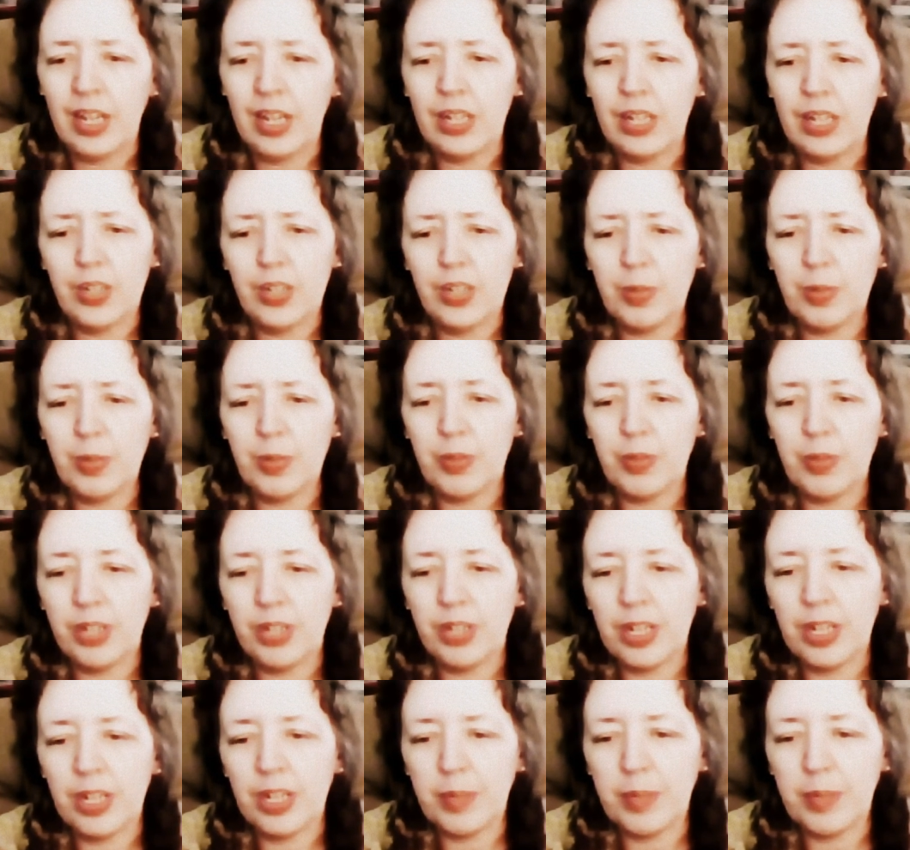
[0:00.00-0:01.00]
So I've been
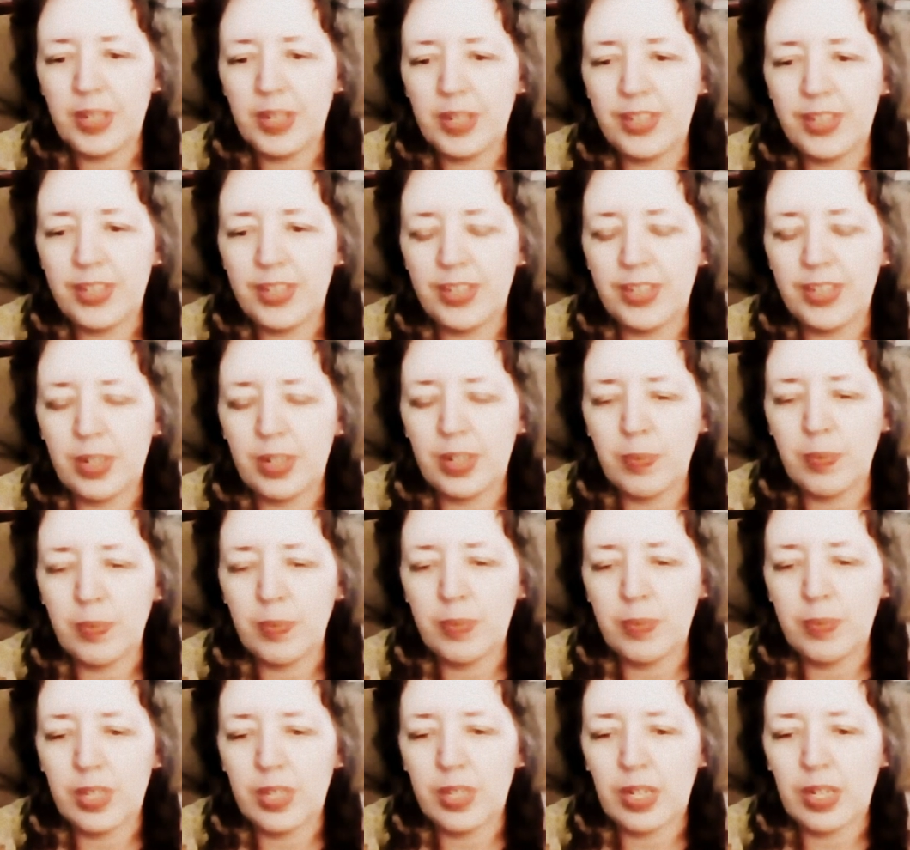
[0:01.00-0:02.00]
working on my
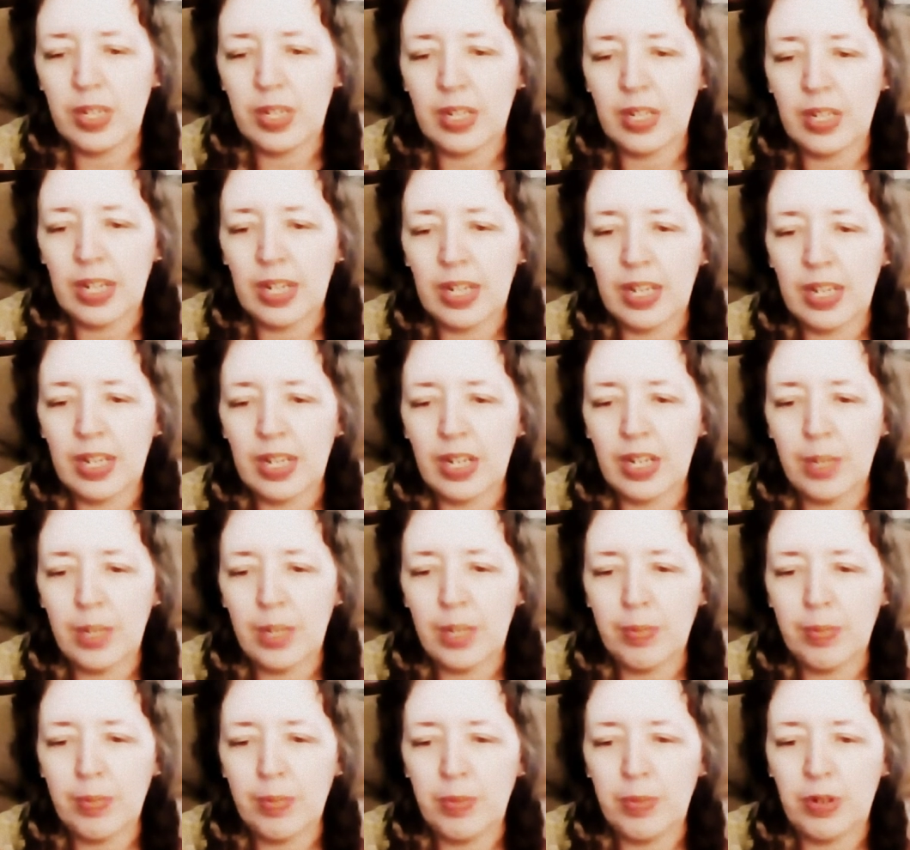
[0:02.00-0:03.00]
Sims, and I had a
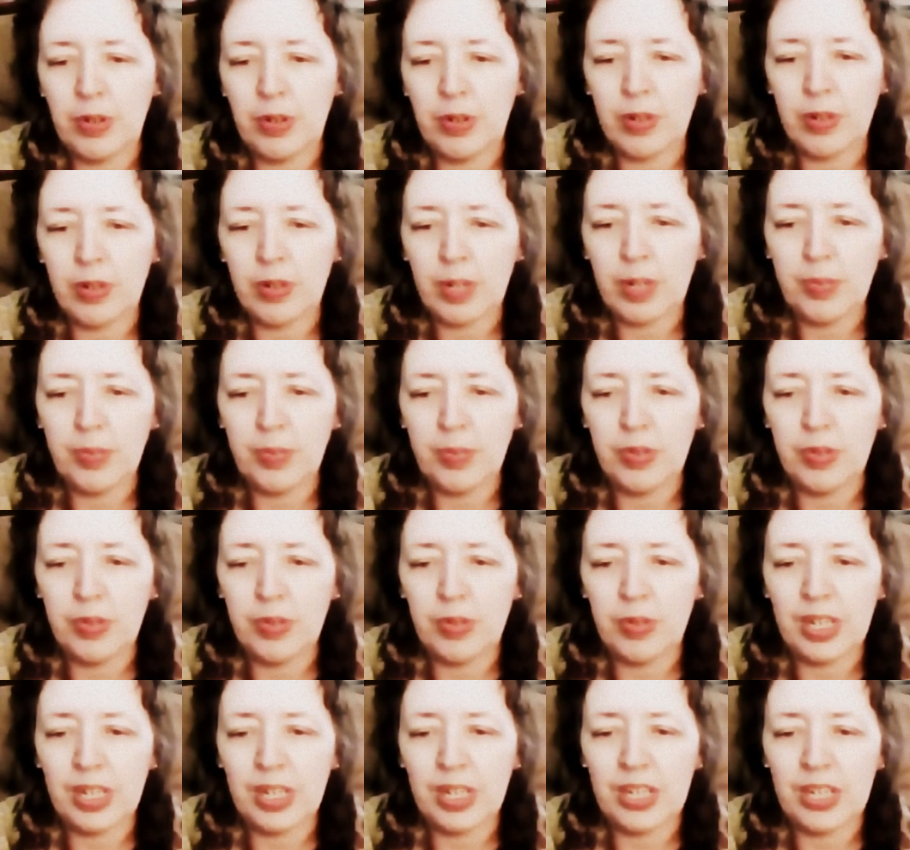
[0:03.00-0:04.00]
couple
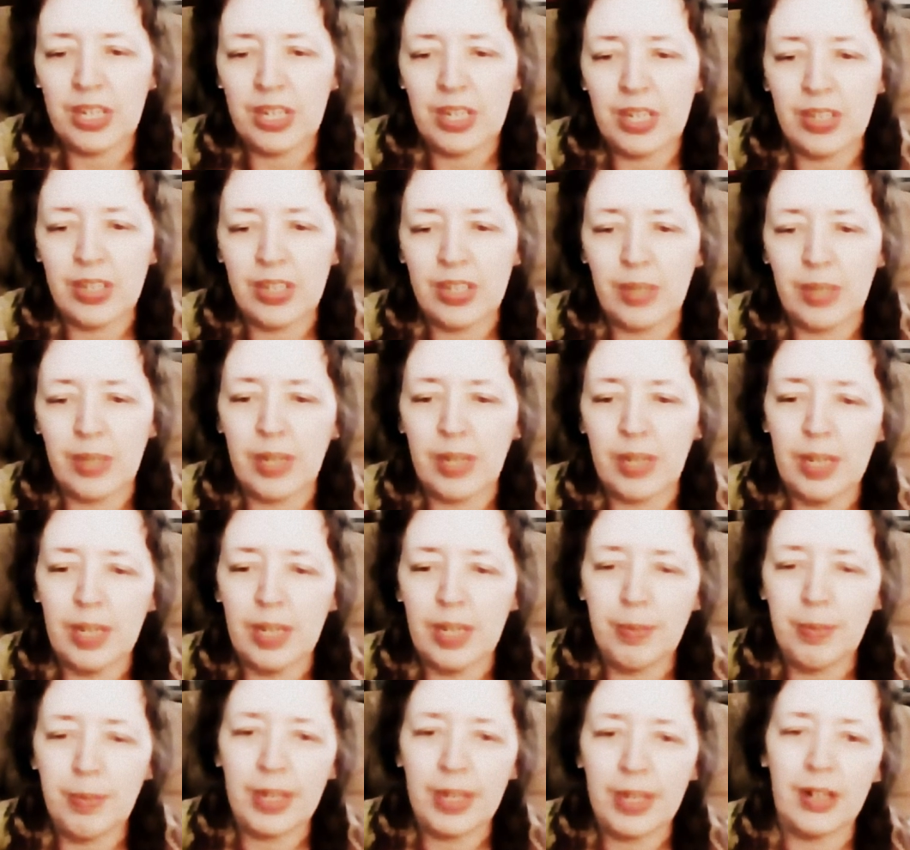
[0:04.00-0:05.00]
new ideas. I'm
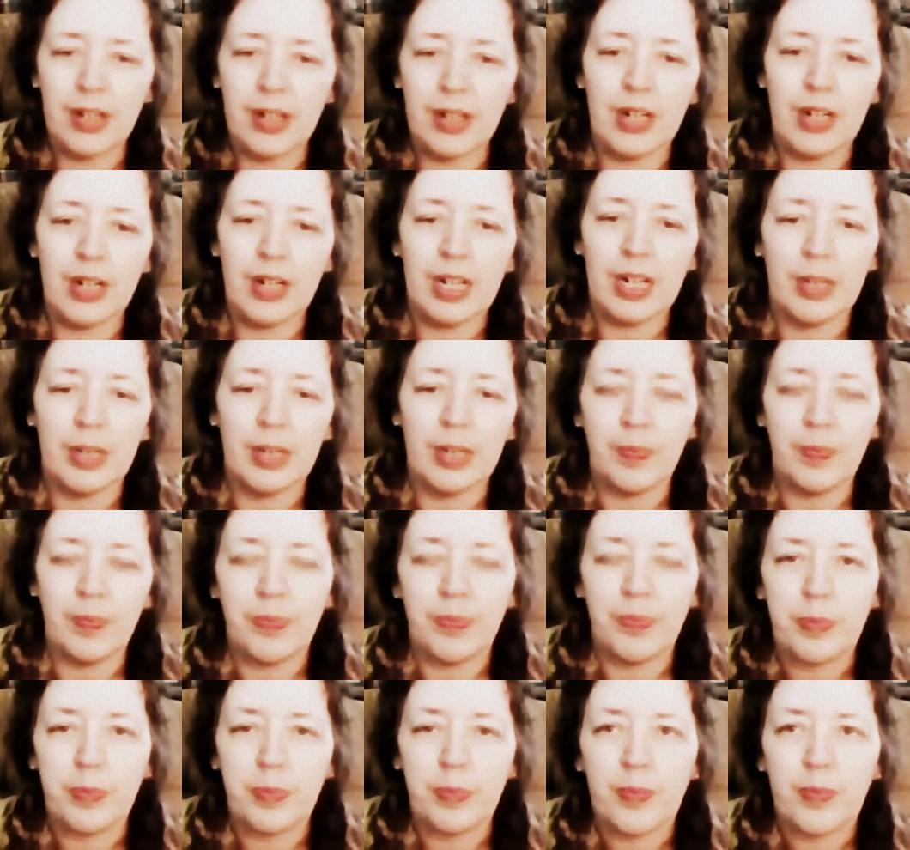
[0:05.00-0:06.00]
getting better at
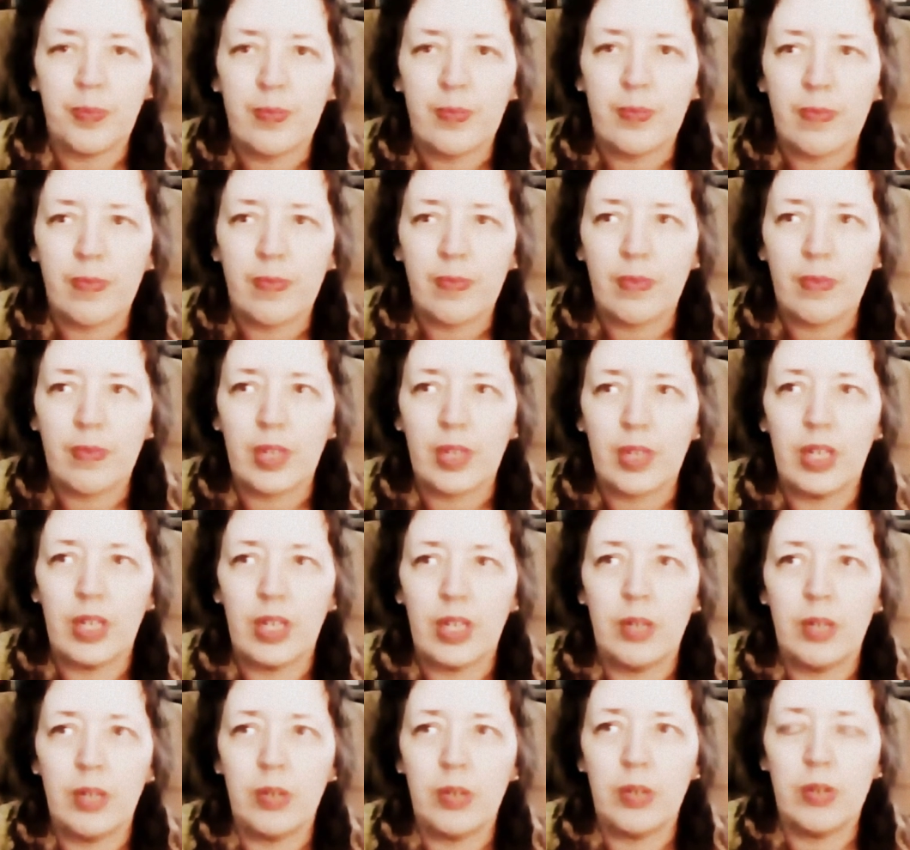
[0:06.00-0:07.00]

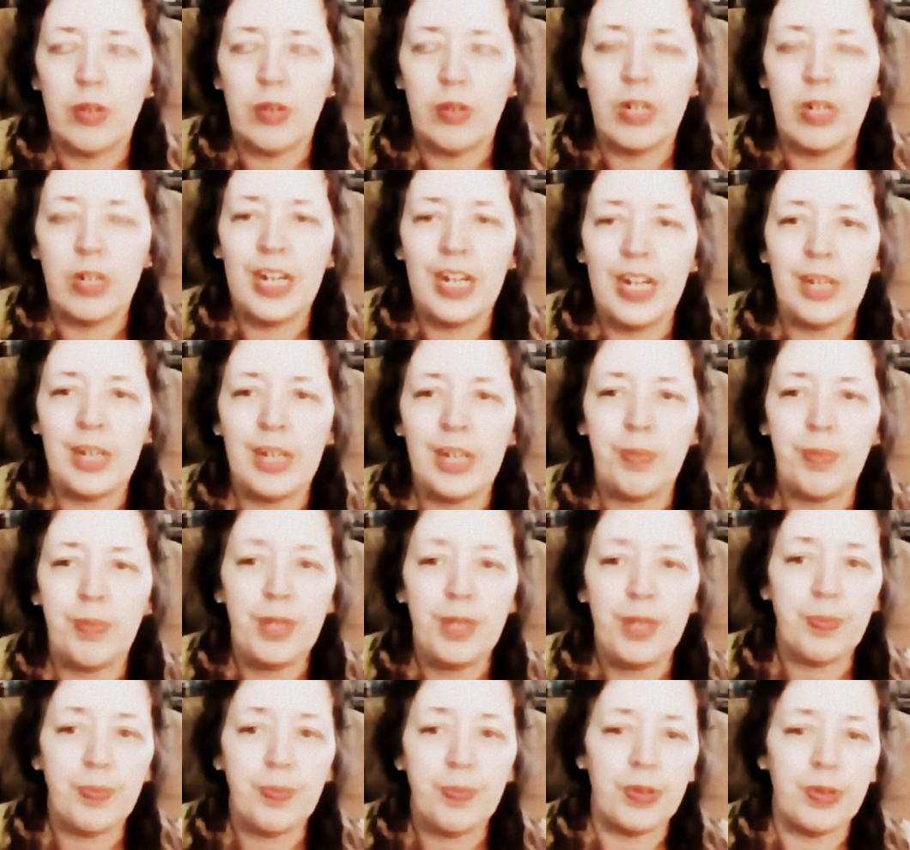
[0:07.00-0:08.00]
creating
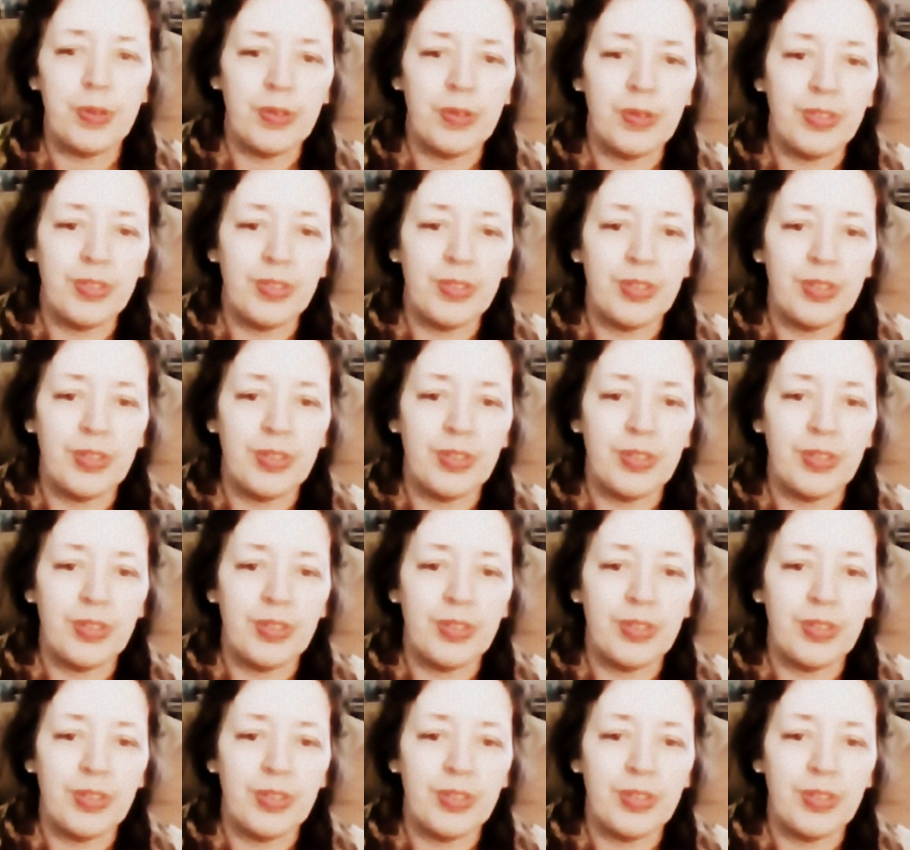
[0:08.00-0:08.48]
people so